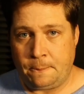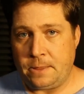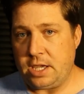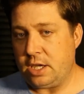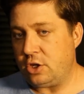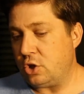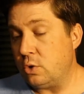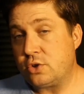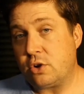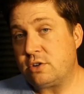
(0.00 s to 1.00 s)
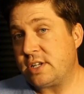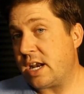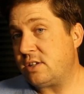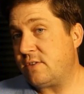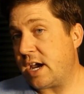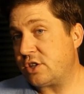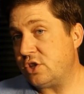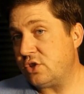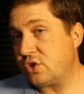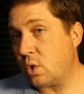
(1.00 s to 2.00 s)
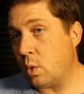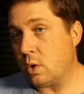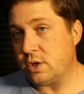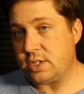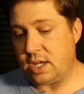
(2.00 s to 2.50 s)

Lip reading: the user satisfaction scores,